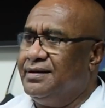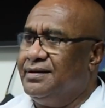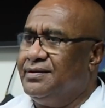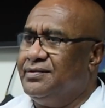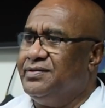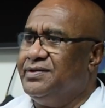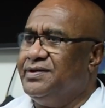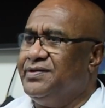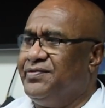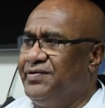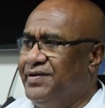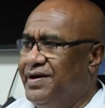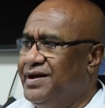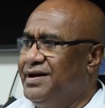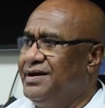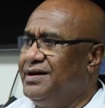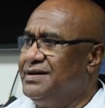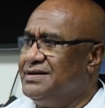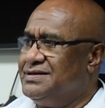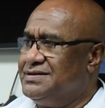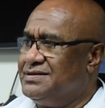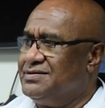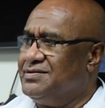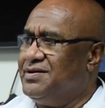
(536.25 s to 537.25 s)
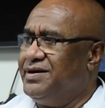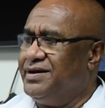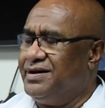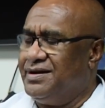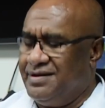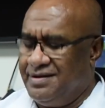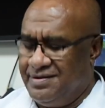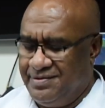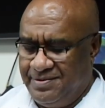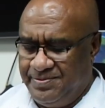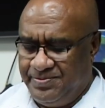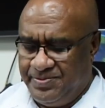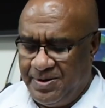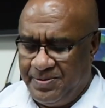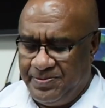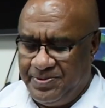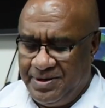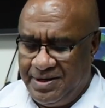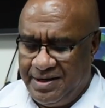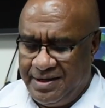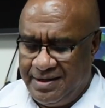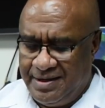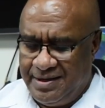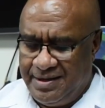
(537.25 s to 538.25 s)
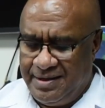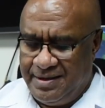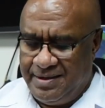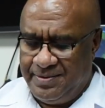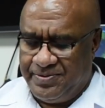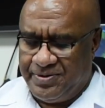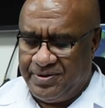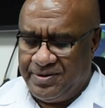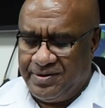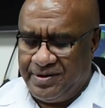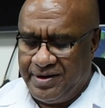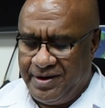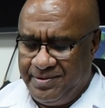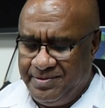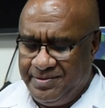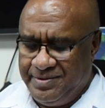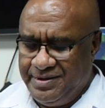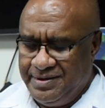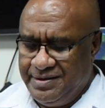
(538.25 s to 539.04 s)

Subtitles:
we find it's quite a popular program.